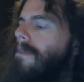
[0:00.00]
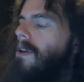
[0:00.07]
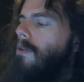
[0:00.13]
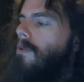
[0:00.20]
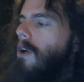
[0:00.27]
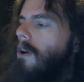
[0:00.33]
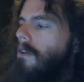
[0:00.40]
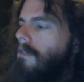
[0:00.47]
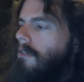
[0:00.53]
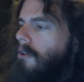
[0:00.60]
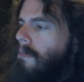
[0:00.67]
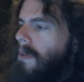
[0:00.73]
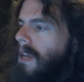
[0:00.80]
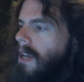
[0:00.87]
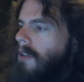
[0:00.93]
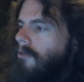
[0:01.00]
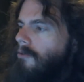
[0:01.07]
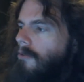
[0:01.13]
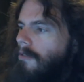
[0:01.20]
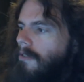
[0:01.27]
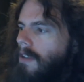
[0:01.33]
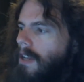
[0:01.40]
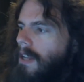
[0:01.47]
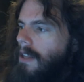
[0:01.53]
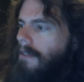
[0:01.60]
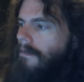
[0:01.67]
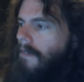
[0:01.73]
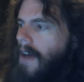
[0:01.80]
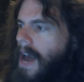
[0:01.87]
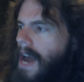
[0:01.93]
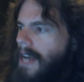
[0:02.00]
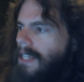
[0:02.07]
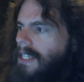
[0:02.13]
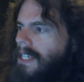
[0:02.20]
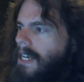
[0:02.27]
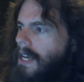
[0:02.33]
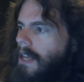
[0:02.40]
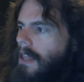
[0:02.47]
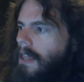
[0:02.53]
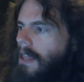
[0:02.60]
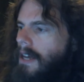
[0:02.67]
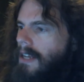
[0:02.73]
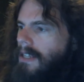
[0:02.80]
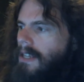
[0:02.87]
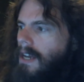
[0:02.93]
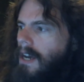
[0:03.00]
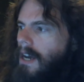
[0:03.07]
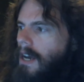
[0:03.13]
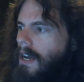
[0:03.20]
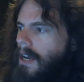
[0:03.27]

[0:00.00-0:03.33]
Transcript: you'd also be interested in the fact that uh,